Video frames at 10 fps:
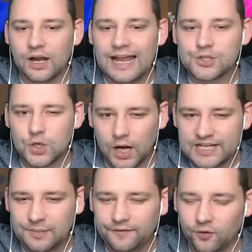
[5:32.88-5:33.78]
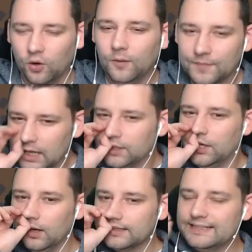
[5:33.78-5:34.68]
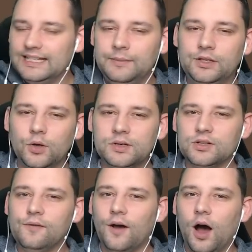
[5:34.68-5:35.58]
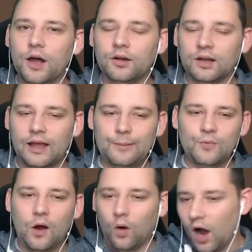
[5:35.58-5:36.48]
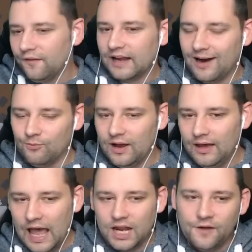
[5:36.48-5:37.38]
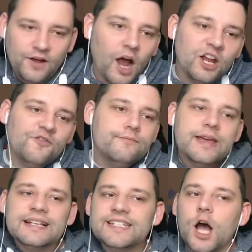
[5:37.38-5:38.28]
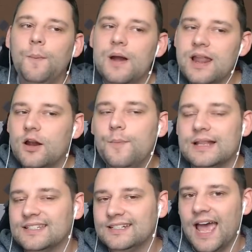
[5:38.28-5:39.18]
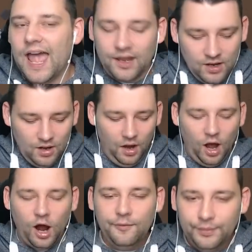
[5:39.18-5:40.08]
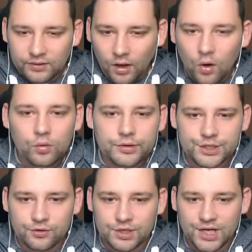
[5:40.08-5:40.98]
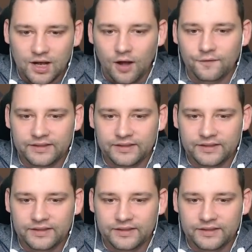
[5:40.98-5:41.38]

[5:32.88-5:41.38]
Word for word: I asked you guys before. Do you like to see me do stuff on camera or off camera? And I've kind of mixed it up a little bit today. I built the whole structure of